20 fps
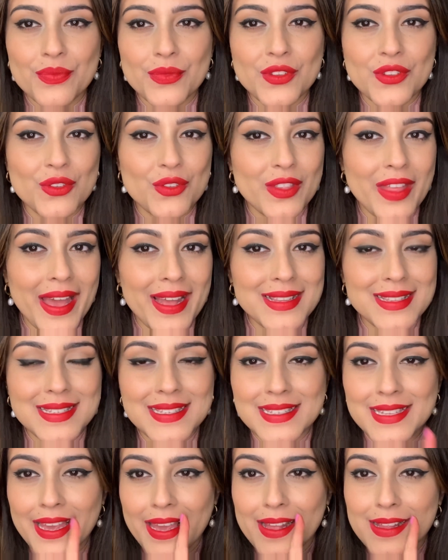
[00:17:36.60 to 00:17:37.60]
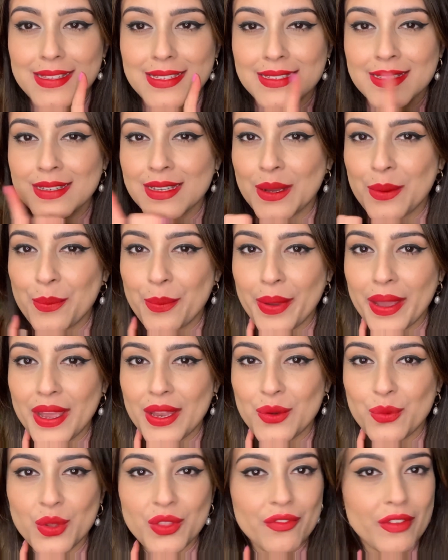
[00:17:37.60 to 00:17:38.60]
So that's Elson
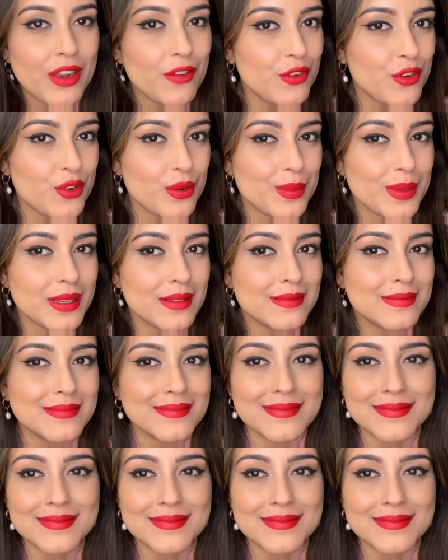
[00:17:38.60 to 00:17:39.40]
compared with Velvet Ribbon.